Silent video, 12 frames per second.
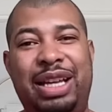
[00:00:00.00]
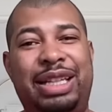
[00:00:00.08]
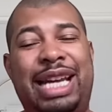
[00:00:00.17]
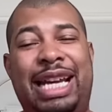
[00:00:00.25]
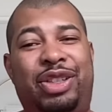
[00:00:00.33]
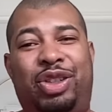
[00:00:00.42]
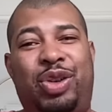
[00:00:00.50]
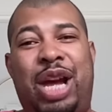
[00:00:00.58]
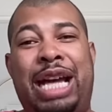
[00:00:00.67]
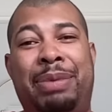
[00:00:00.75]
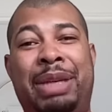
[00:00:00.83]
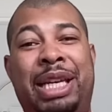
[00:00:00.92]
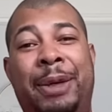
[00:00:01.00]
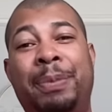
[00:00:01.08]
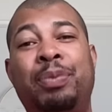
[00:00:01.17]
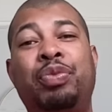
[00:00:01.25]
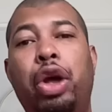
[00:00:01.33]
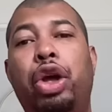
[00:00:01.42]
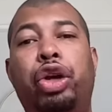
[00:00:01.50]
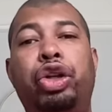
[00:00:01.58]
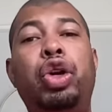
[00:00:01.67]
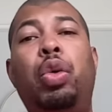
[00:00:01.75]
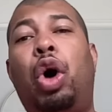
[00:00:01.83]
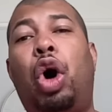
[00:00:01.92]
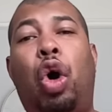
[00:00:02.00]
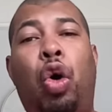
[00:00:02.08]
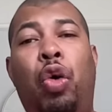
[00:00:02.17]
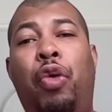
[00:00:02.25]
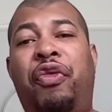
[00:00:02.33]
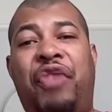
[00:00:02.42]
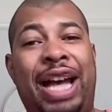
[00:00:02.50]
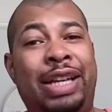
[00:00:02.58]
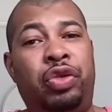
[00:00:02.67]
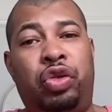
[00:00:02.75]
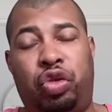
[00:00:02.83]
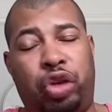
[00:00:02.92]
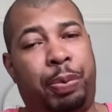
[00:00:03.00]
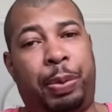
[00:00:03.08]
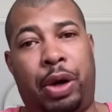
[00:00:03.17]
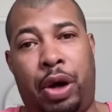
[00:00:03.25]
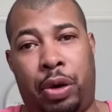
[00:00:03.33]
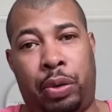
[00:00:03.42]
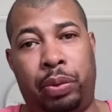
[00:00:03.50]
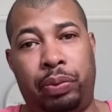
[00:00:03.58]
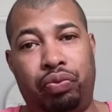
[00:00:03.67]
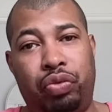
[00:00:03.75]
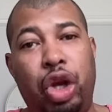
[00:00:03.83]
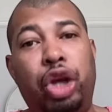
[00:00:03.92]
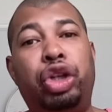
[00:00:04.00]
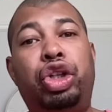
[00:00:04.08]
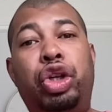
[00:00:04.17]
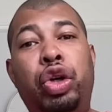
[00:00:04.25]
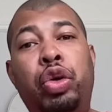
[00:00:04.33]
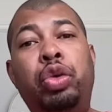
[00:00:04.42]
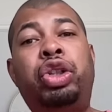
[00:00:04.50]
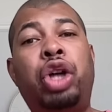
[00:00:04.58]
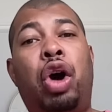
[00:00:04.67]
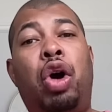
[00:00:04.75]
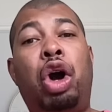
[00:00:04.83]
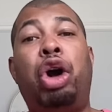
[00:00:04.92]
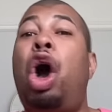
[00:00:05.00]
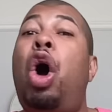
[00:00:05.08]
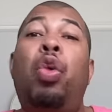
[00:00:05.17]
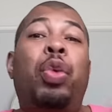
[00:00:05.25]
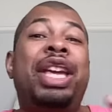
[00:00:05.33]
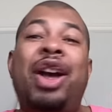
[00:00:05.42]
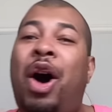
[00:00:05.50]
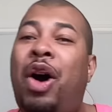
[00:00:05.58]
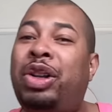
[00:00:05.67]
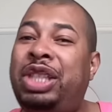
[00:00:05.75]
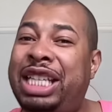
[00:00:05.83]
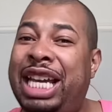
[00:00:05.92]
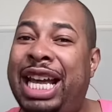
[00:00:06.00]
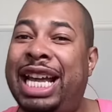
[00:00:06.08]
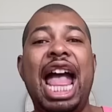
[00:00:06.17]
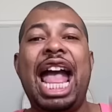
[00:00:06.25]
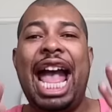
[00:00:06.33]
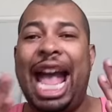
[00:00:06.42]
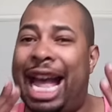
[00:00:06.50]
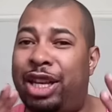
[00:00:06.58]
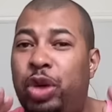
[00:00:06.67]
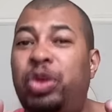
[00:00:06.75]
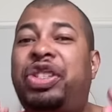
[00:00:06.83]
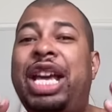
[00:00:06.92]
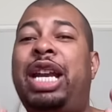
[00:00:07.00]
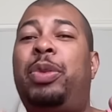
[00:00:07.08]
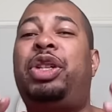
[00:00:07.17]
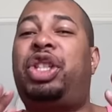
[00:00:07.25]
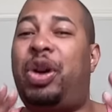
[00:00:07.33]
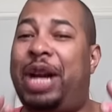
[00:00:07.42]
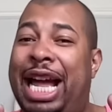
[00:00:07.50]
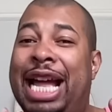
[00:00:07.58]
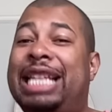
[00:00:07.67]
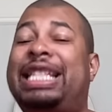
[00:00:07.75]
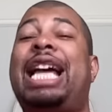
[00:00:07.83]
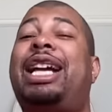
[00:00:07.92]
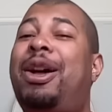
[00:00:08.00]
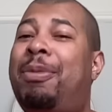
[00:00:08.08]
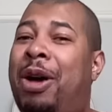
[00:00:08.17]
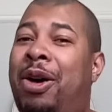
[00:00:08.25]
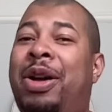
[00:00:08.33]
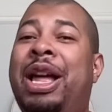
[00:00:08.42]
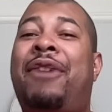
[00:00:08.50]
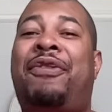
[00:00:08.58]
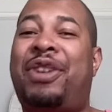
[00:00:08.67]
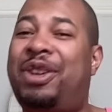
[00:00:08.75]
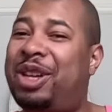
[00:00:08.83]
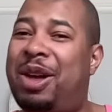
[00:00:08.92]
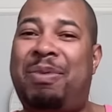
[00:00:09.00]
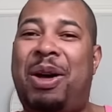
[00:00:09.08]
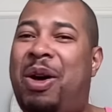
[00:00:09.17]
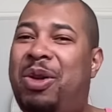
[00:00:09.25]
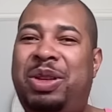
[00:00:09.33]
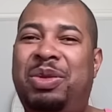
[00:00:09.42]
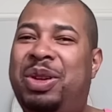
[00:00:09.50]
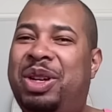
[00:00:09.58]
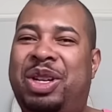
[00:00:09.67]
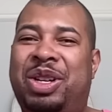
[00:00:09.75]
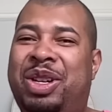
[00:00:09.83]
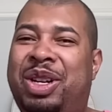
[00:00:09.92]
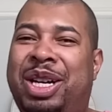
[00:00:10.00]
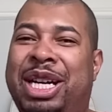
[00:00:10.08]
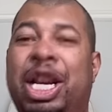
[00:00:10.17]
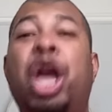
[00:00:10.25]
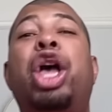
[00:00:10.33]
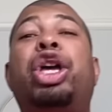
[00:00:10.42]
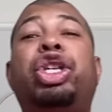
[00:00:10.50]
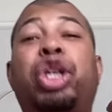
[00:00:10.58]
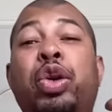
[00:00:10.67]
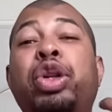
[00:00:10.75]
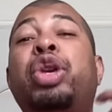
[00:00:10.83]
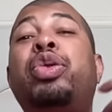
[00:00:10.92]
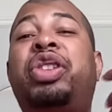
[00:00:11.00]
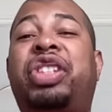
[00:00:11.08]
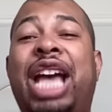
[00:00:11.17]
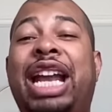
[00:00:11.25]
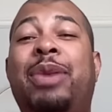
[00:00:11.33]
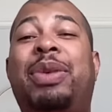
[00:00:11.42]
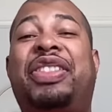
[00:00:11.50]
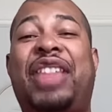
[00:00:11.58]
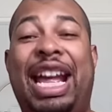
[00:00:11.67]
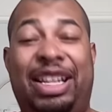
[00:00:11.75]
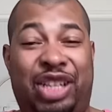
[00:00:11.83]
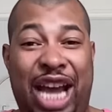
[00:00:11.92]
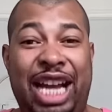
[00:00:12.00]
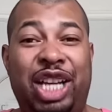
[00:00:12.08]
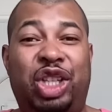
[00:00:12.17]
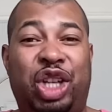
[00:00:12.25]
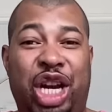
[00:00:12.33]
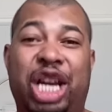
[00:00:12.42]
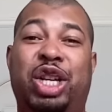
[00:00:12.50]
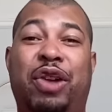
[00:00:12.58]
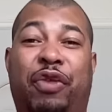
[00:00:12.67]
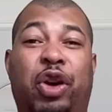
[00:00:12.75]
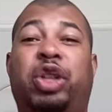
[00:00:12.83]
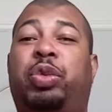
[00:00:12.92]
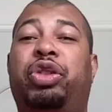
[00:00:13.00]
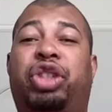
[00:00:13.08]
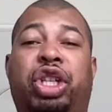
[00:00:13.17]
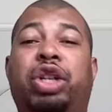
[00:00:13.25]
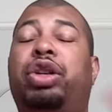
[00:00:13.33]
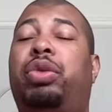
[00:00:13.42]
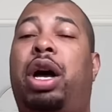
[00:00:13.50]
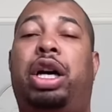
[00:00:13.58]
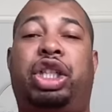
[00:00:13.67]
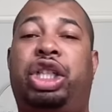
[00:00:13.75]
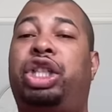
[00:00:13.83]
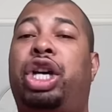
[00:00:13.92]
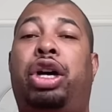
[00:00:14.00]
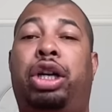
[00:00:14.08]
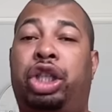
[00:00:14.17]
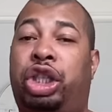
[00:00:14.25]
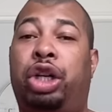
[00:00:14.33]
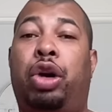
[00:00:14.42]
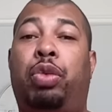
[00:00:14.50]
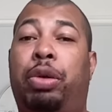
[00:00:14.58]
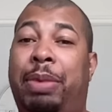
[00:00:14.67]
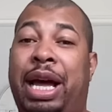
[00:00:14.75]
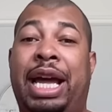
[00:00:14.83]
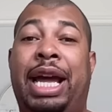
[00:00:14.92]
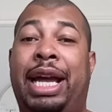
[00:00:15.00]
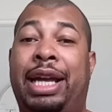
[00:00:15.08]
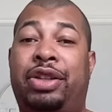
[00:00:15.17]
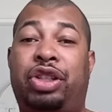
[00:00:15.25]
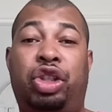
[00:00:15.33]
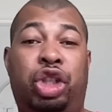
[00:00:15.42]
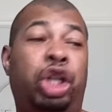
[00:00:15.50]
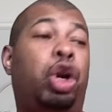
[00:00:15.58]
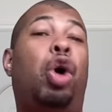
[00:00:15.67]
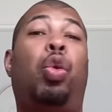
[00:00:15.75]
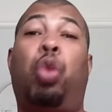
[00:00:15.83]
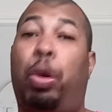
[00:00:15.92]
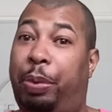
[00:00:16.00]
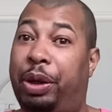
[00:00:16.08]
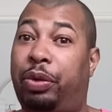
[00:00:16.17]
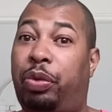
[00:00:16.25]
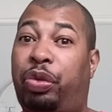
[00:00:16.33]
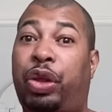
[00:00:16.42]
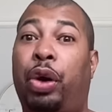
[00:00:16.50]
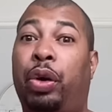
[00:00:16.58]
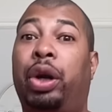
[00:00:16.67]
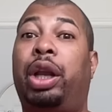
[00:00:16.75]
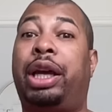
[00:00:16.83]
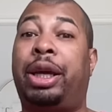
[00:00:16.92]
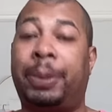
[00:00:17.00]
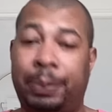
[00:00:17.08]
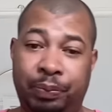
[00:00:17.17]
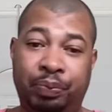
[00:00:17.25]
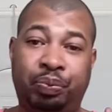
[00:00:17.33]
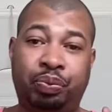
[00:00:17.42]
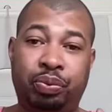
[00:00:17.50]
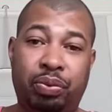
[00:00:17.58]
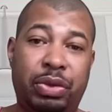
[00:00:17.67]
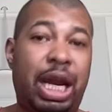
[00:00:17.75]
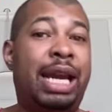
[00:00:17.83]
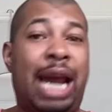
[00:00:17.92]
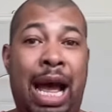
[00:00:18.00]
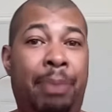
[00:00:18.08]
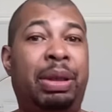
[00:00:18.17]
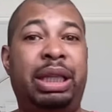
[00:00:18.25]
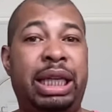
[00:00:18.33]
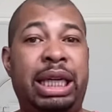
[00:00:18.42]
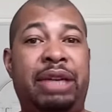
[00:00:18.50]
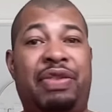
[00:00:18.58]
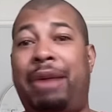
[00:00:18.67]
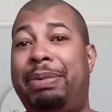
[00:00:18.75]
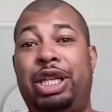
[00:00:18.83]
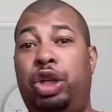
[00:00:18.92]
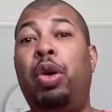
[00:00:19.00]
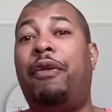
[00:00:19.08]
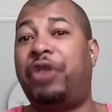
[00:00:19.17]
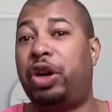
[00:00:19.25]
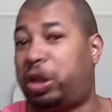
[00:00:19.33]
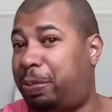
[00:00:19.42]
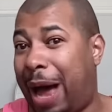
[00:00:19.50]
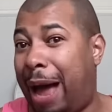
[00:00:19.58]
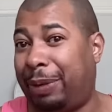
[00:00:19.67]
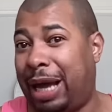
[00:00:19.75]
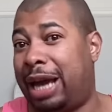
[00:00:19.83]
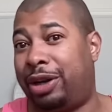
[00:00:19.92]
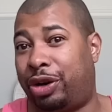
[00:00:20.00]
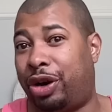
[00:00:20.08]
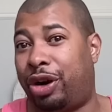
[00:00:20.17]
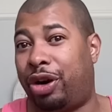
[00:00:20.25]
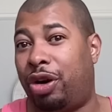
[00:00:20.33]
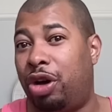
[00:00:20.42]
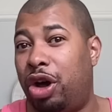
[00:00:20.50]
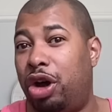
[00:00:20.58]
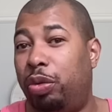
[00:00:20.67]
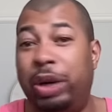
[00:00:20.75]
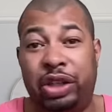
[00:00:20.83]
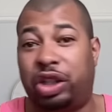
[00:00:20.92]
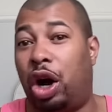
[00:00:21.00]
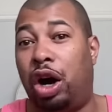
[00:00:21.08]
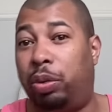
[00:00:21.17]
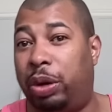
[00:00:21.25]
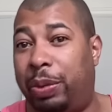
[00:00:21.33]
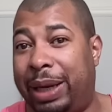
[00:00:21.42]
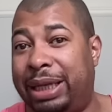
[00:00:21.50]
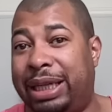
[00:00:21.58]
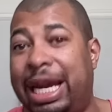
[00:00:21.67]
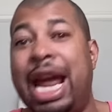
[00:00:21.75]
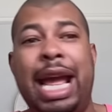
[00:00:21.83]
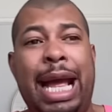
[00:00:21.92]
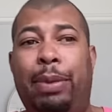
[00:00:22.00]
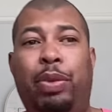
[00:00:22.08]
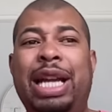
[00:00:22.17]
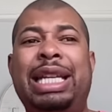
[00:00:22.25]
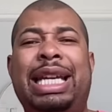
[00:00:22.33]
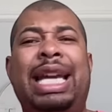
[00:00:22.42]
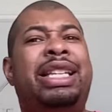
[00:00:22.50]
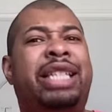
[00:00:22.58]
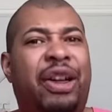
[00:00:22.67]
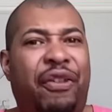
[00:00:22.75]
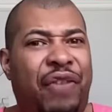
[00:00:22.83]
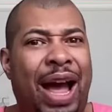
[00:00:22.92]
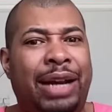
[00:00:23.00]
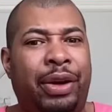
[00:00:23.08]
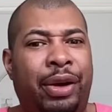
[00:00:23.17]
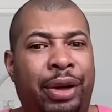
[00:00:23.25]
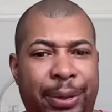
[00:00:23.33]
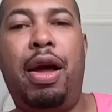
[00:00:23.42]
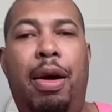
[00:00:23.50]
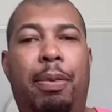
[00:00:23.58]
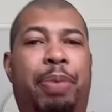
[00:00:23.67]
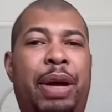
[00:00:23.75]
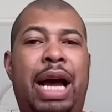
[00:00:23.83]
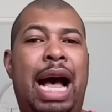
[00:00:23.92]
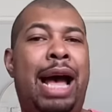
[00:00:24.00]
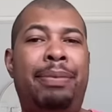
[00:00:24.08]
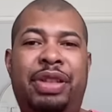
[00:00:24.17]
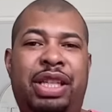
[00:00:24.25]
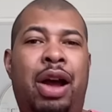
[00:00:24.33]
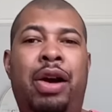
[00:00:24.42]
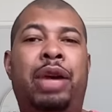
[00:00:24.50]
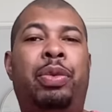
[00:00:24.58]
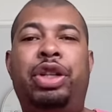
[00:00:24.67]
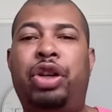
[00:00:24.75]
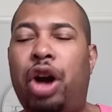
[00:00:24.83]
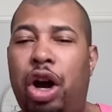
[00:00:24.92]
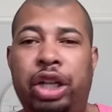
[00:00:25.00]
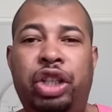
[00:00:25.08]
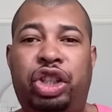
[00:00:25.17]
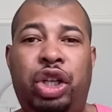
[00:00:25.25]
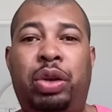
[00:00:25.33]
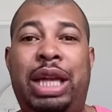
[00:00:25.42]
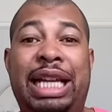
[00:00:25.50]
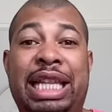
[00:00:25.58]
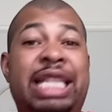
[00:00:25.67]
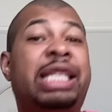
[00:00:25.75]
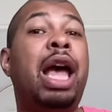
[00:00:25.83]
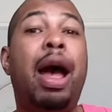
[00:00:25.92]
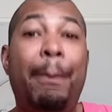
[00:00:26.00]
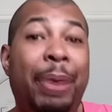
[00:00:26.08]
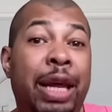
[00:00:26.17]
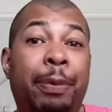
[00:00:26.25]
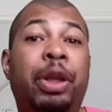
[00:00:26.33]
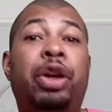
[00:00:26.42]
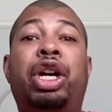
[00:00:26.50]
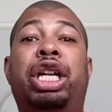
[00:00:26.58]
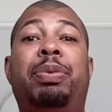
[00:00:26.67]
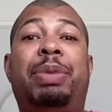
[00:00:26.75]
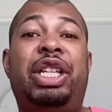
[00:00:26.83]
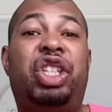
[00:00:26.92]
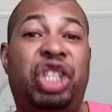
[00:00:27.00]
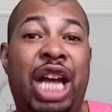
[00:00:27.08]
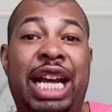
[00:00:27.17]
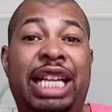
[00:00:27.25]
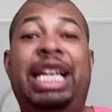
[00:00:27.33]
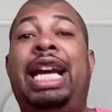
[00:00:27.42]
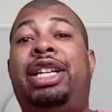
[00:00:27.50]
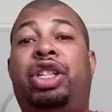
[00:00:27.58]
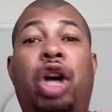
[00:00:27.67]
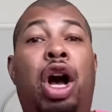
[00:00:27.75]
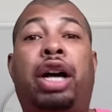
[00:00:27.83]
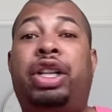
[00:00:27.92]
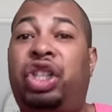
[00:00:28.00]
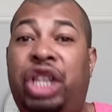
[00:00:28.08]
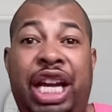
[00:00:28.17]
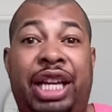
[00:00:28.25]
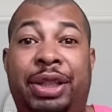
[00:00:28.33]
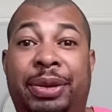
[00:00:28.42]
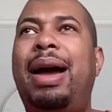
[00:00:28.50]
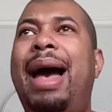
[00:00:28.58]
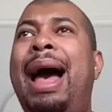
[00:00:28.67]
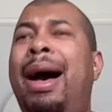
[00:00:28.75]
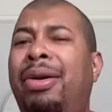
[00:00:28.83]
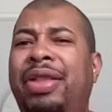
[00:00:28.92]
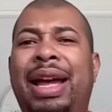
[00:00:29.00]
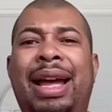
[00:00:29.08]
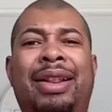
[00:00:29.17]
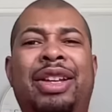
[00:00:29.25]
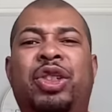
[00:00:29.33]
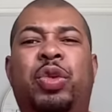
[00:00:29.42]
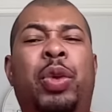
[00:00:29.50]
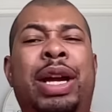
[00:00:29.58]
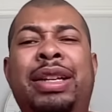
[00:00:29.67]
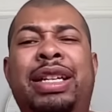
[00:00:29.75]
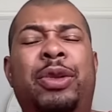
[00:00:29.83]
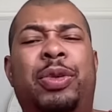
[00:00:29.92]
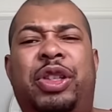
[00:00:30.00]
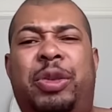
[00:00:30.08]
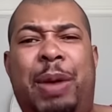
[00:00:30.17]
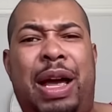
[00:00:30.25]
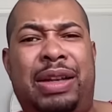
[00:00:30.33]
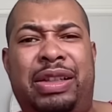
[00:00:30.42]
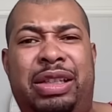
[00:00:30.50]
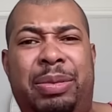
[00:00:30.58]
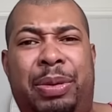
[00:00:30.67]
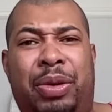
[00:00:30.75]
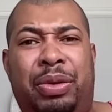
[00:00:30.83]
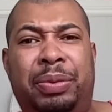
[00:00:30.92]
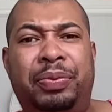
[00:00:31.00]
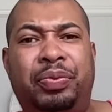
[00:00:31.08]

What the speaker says: Nice try, Mia. You a old fighting stripper hoe. You told her, oh, we all 10. And you said it with your hands like, come on, Heifer. Come on. Oh, you look good. You said it with that danger in your voice where she knew, oh, she gonna whoop my ass. She gonna whoop it thoroughly. And I believe, I mean, you a first bop kind of girl. We saw it with Wendy. And Wendy isn't a fighter. But I'm sorry, when you're on a show like this, people are gonna be shady and talk shit. How the hell is Wendy responsible?